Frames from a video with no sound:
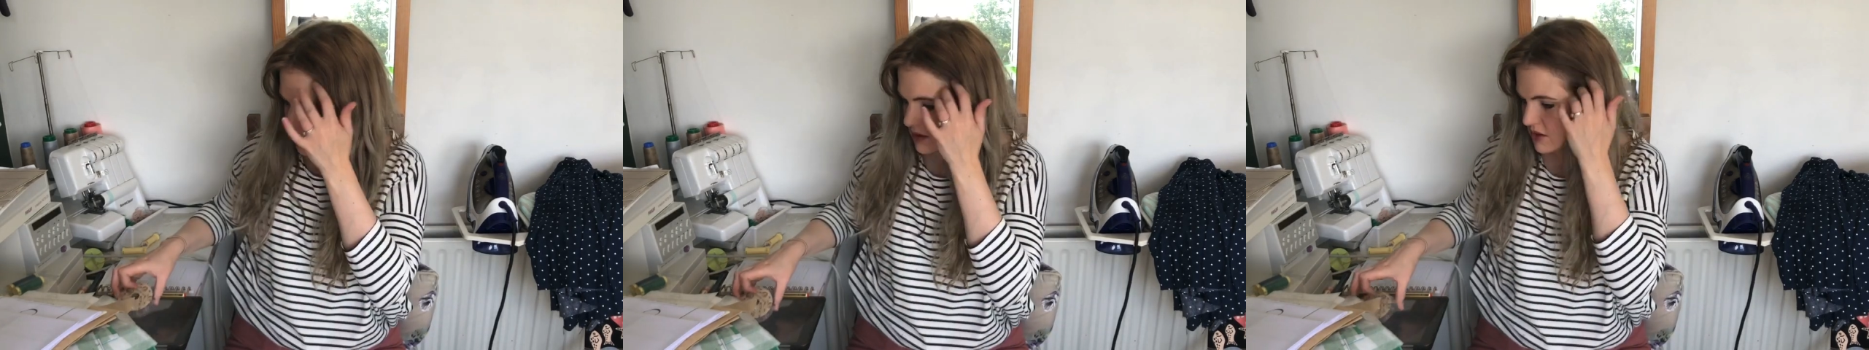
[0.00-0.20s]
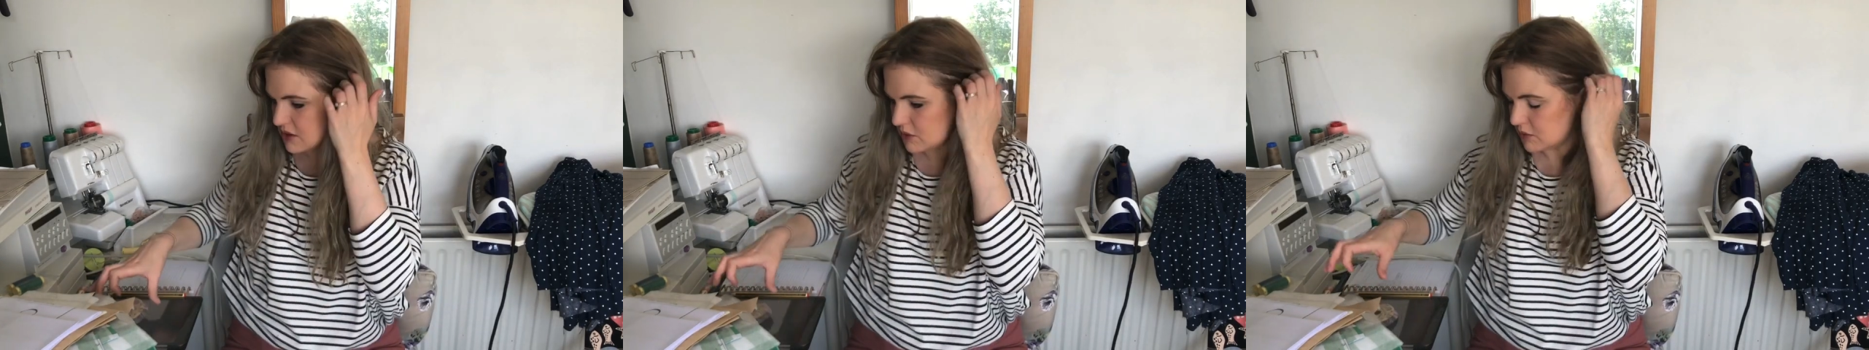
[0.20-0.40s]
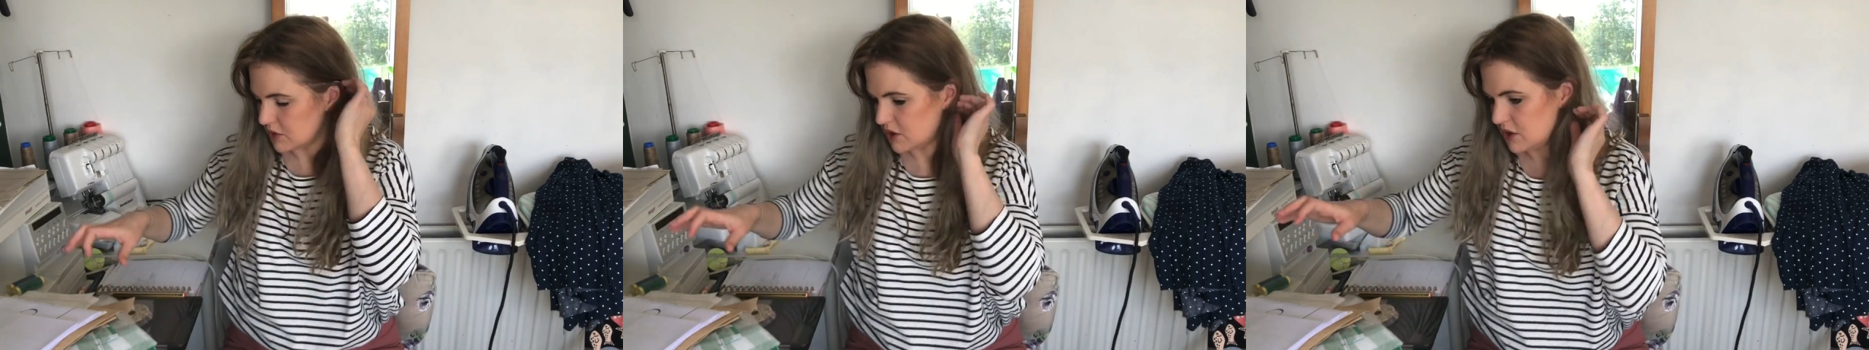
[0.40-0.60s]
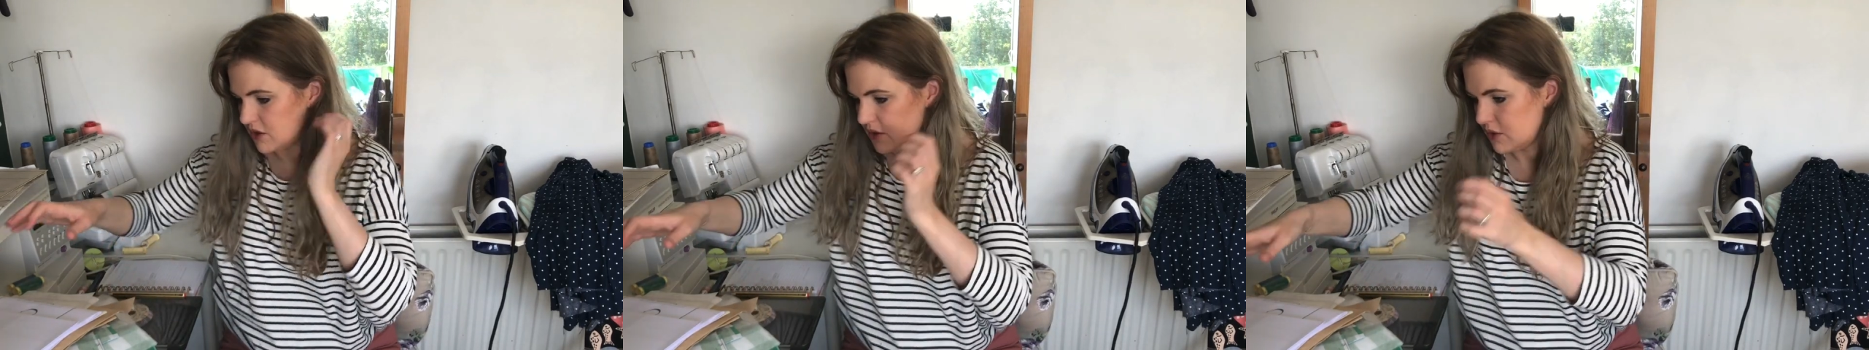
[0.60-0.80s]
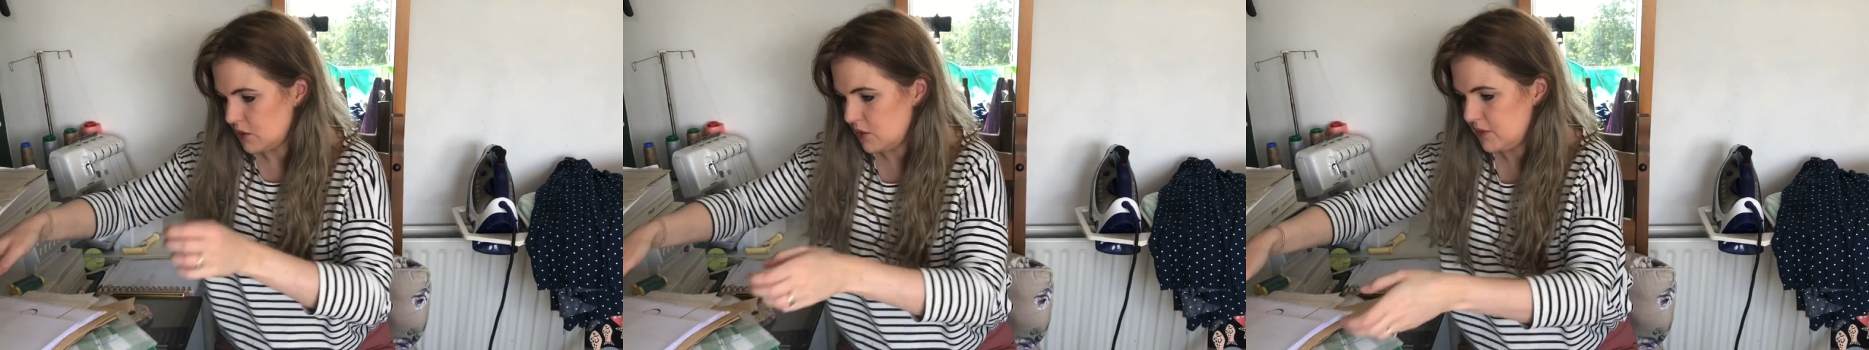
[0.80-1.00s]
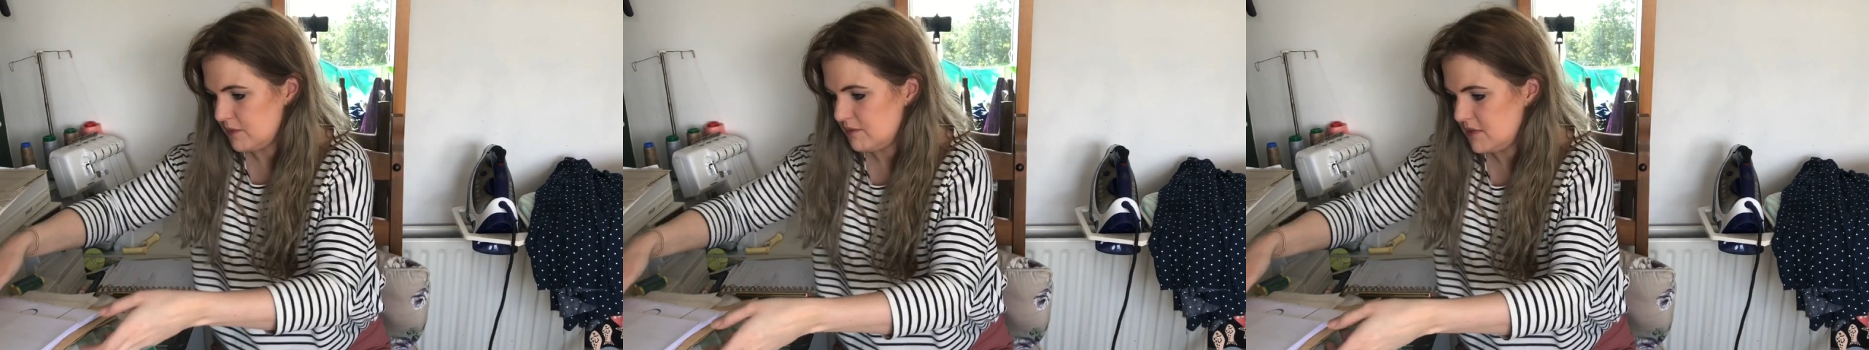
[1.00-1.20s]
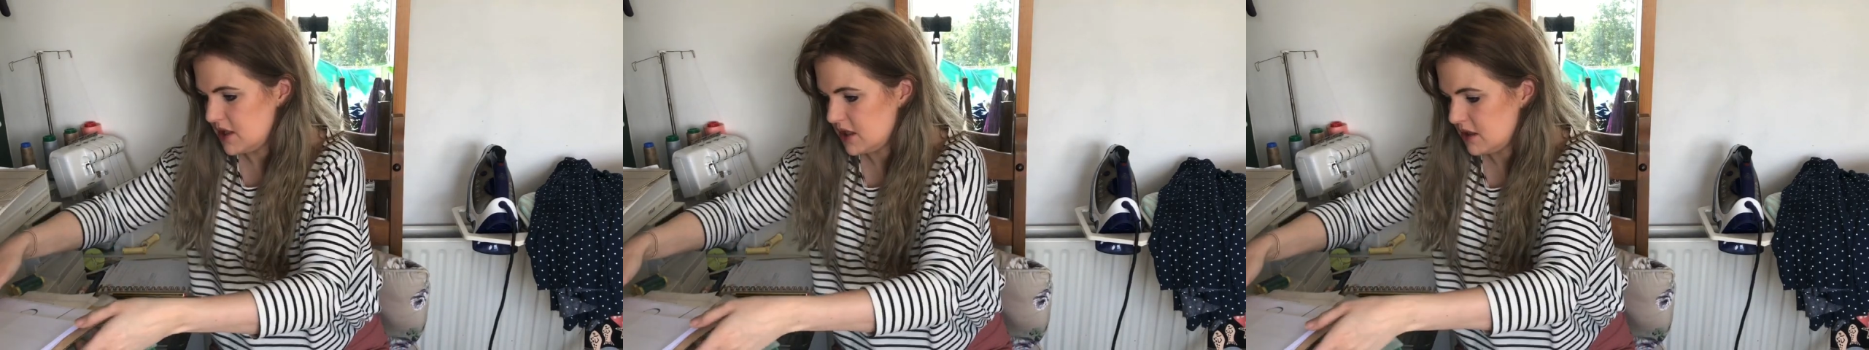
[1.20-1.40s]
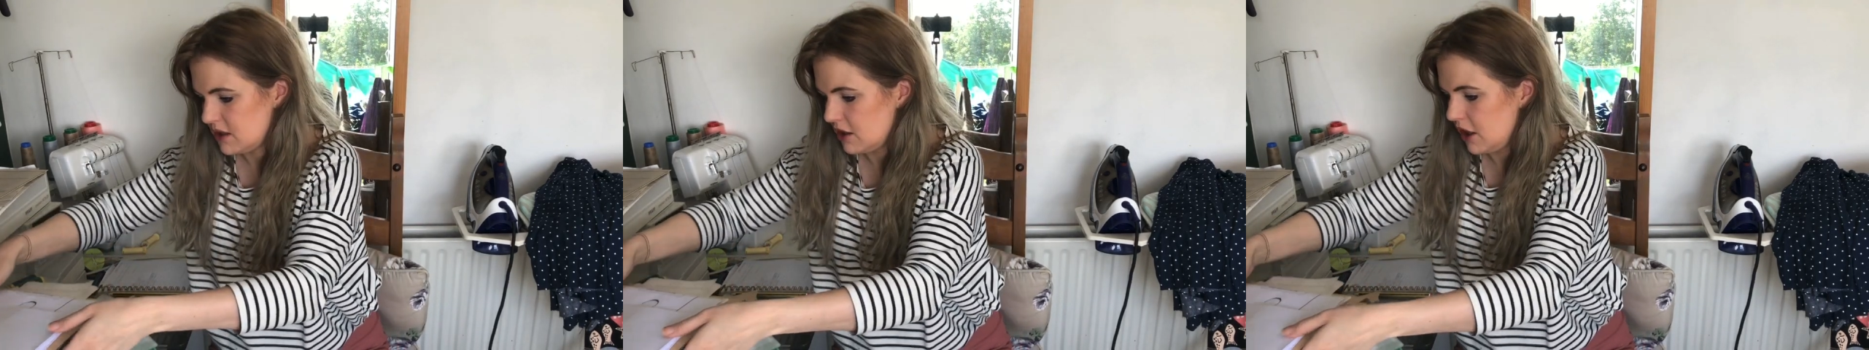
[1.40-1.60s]
So just go from the
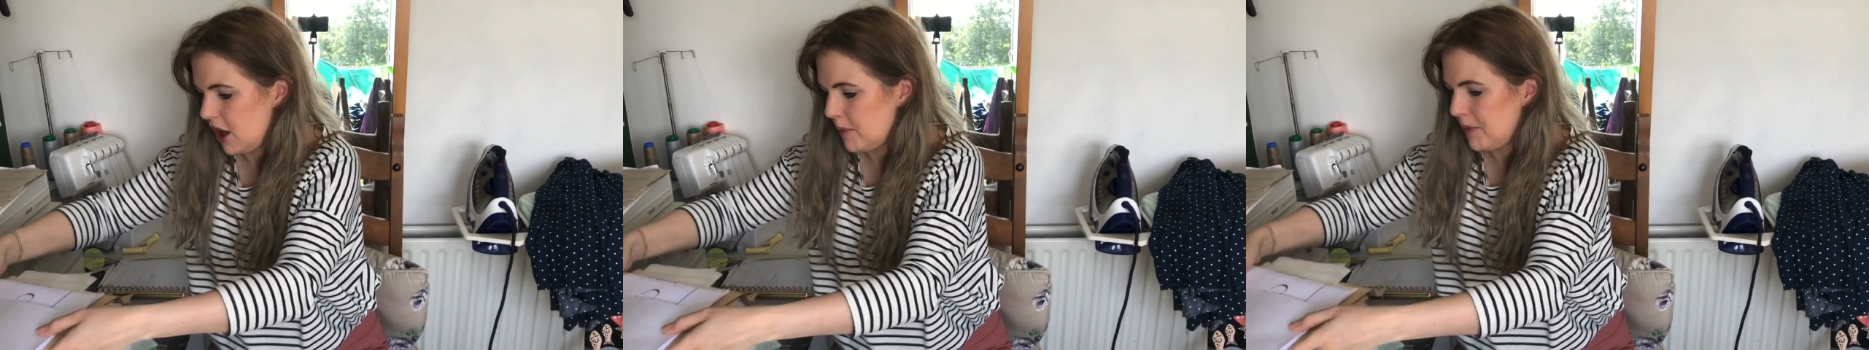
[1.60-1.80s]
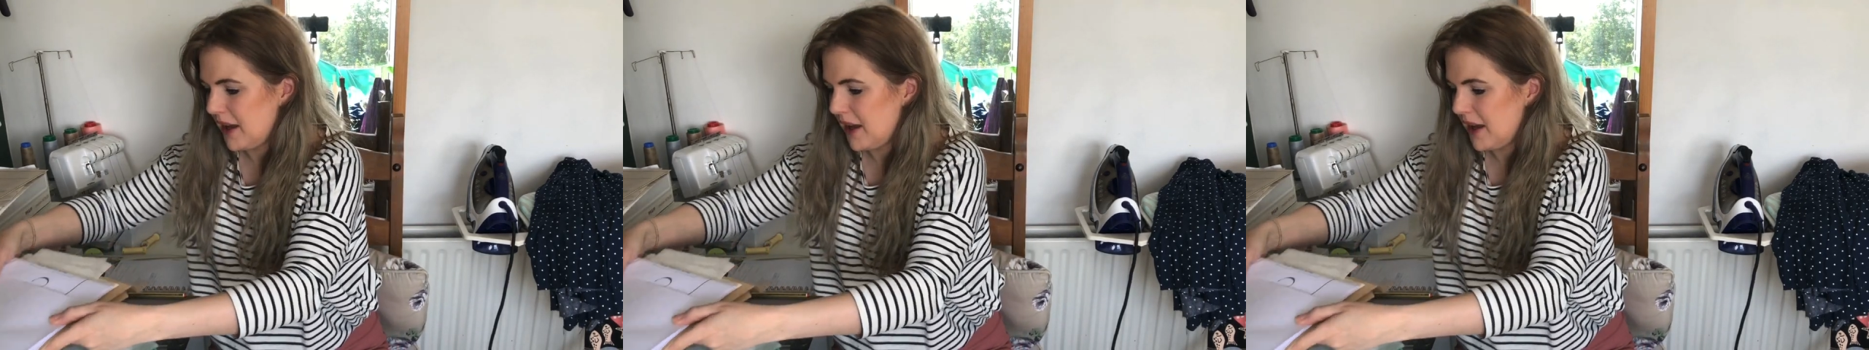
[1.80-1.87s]
top.